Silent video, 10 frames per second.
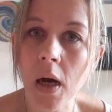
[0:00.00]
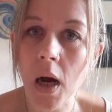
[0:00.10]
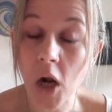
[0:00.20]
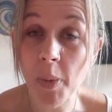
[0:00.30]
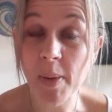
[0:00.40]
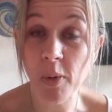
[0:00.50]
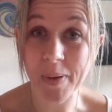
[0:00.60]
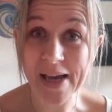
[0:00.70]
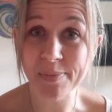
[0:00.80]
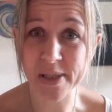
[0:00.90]
A lot of people
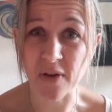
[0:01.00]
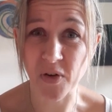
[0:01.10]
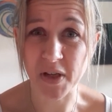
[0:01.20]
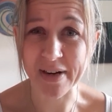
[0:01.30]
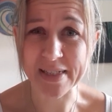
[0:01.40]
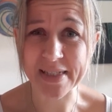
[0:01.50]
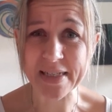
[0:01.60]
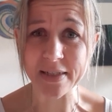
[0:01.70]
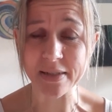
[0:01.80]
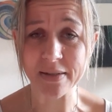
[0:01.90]
blame stuff on their
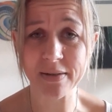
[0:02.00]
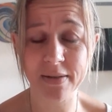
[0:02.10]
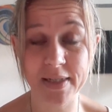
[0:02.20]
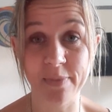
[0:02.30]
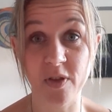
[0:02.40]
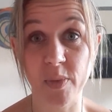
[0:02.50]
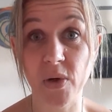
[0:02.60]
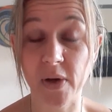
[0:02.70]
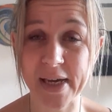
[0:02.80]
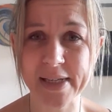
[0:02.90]
ancestors because some of them are
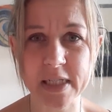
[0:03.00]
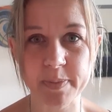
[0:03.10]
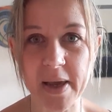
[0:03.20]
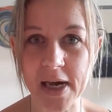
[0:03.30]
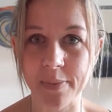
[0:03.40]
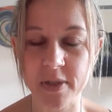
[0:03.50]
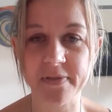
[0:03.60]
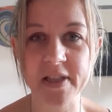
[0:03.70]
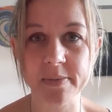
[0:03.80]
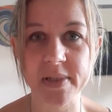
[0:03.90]
not here to speak up and
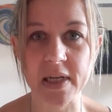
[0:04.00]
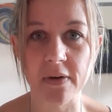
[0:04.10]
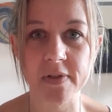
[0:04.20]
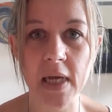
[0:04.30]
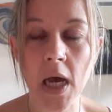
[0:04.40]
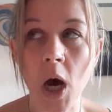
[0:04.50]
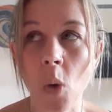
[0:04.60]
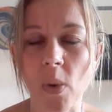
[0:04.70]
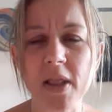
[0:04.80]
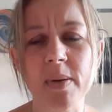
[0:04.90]
defend themselves.
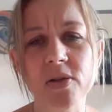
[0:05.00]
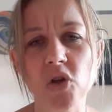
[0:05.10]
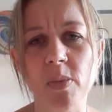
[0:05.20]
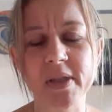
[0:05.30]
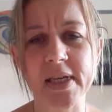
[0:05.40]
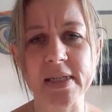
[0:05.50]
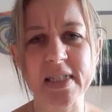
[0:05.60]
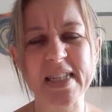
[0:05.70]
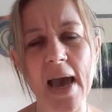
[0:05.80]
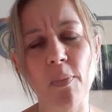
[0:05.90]
One of the most common things
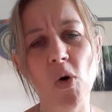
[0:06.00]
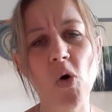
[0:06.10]
is, yeah, we're